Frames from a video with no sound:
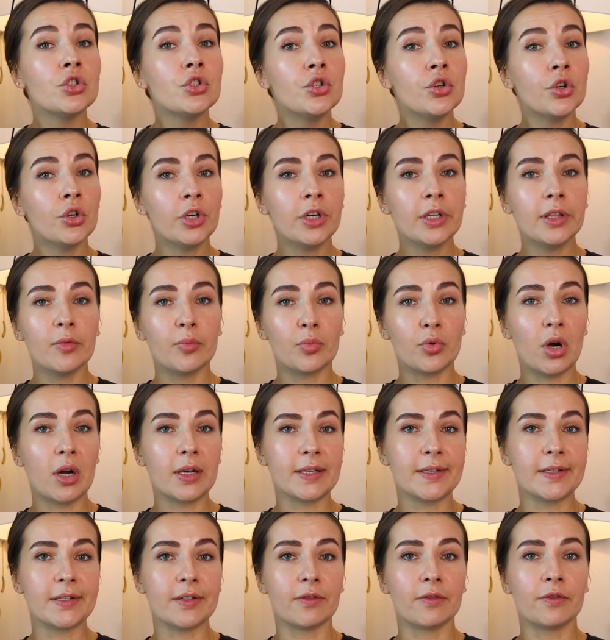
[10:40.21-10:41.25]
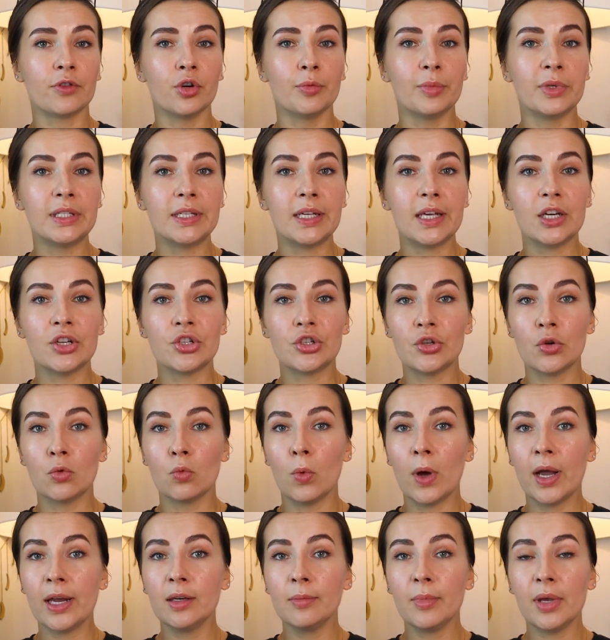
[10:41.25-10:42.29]
During the process of fermentation, a
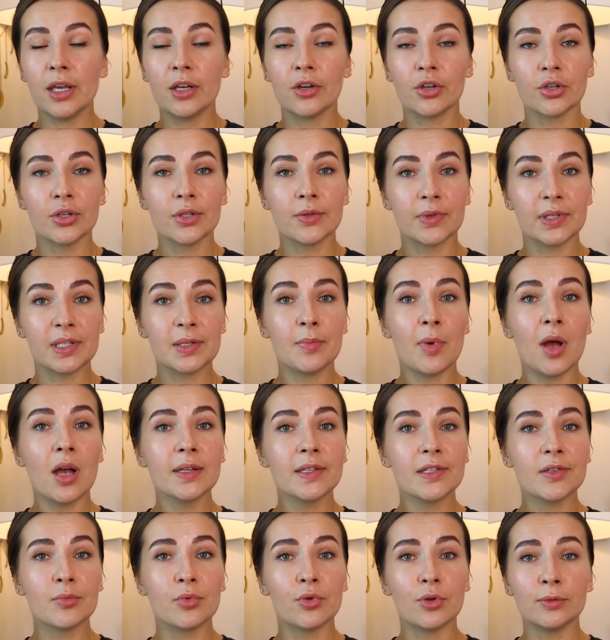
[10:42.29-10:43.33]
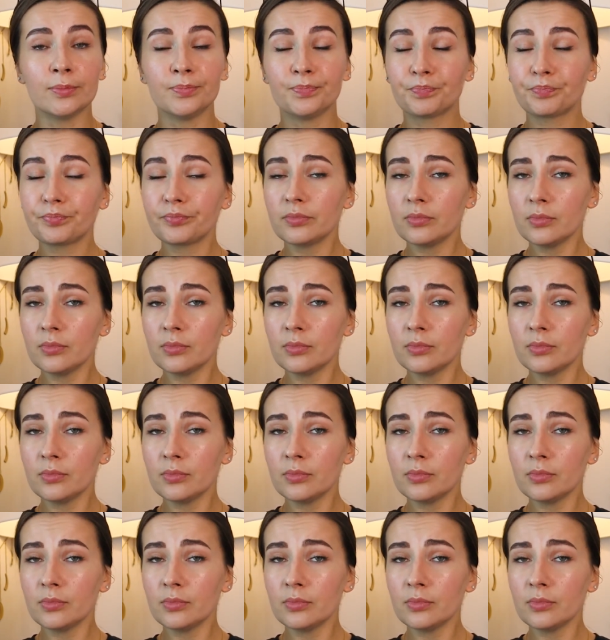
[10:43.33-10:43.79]
winemaker is responsible